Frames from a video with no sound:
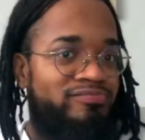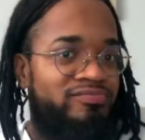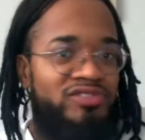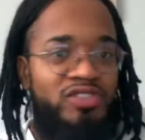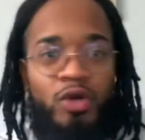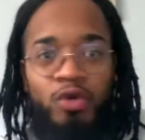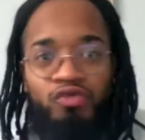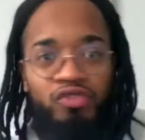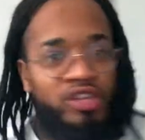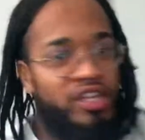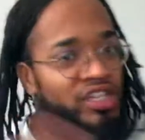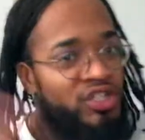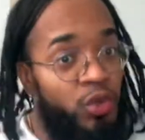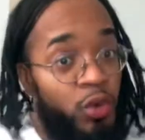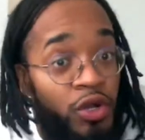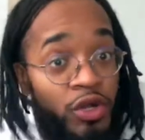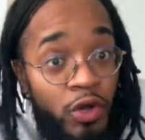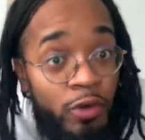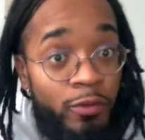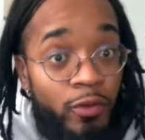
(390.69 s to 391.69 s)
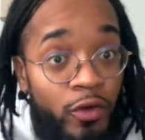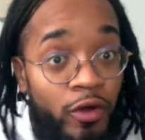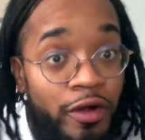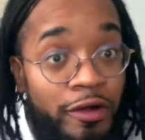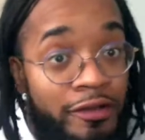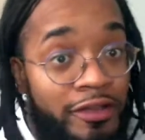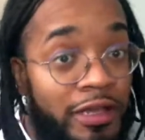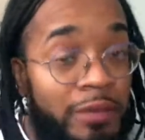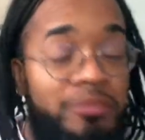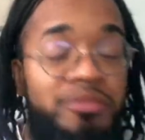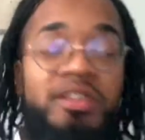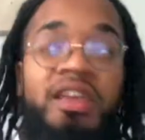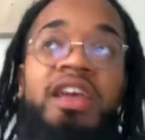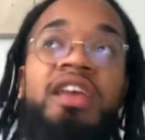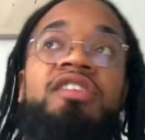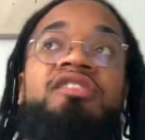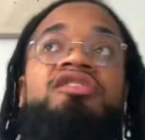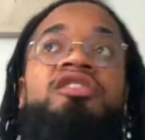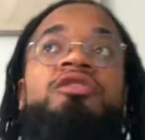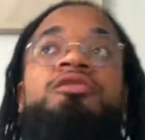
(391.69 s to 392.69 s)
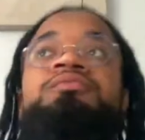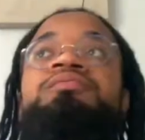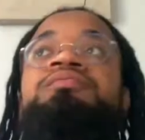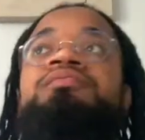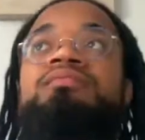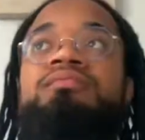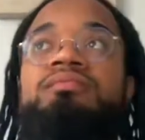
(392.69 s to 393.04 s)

don't really do it no more. You know what I'm saying? So